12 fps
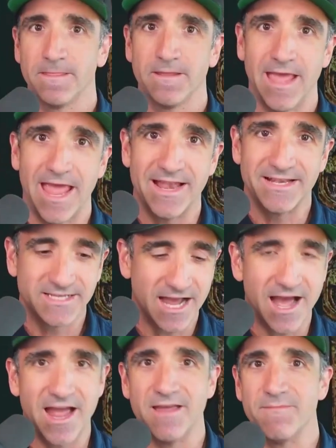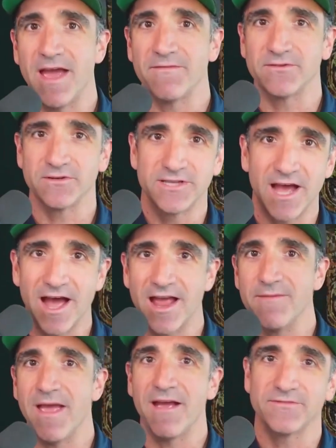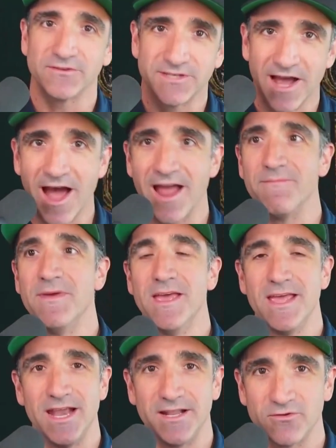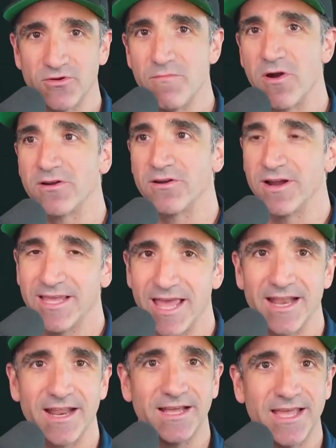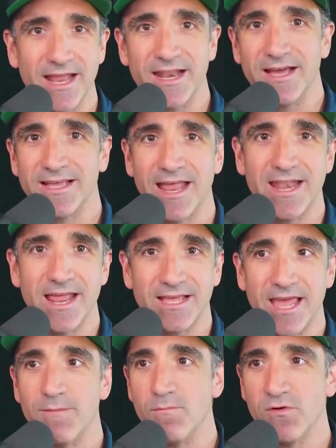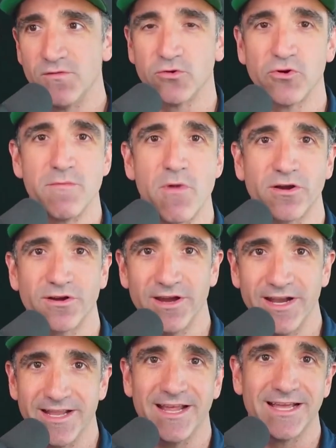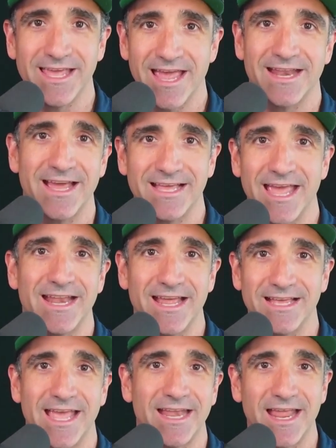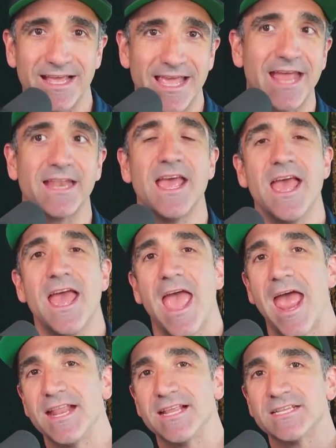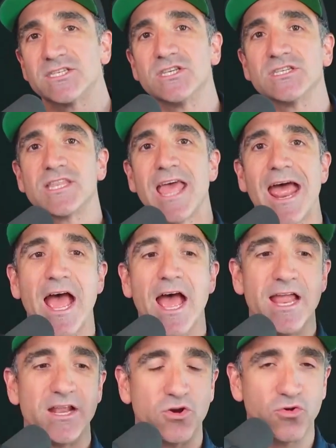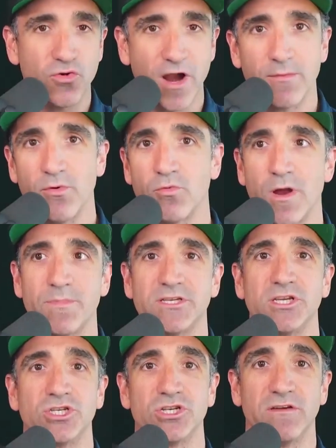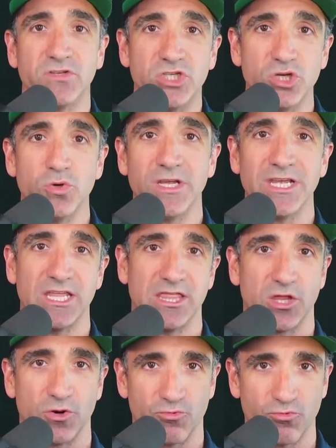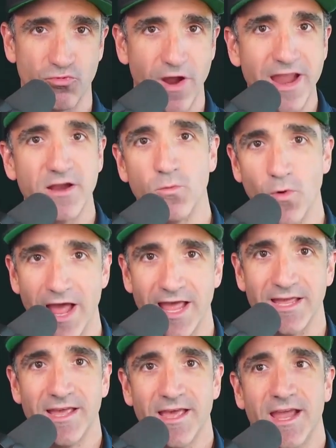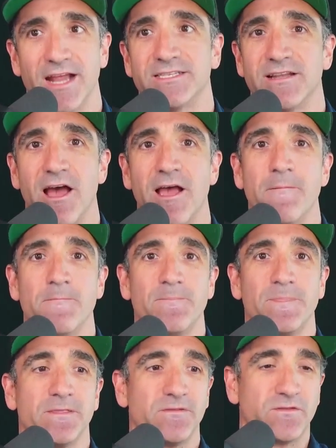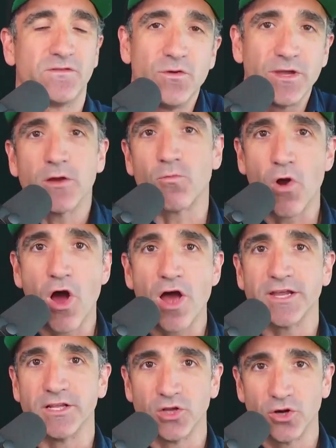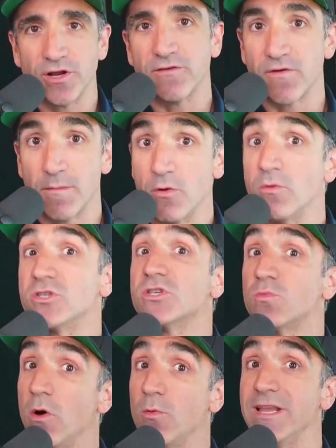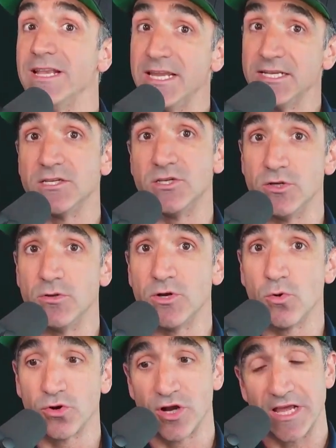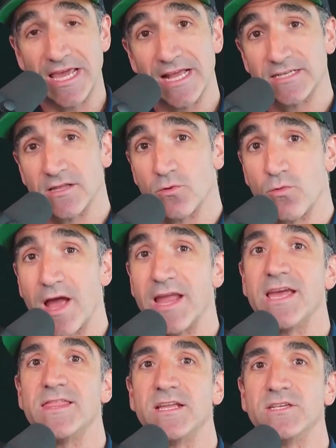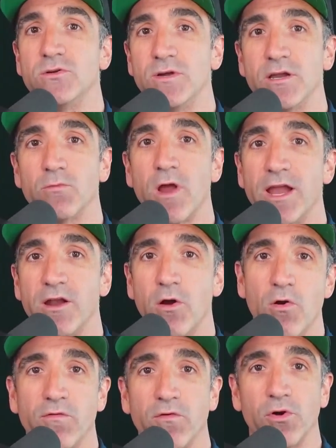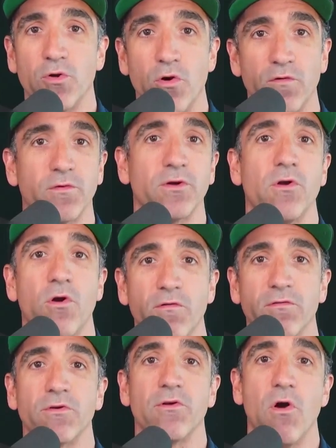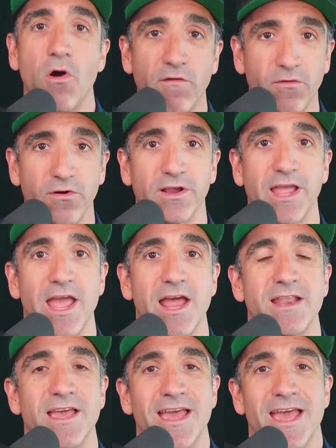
And time after time after time, hitting the green marker again, move the green marker, hit it again. And it's just that incredible repetition of doing it the right way. It's not doing it wrong and learning from it, which is what we need to do in order to get to the right, and then doing it right over and over and over and over again.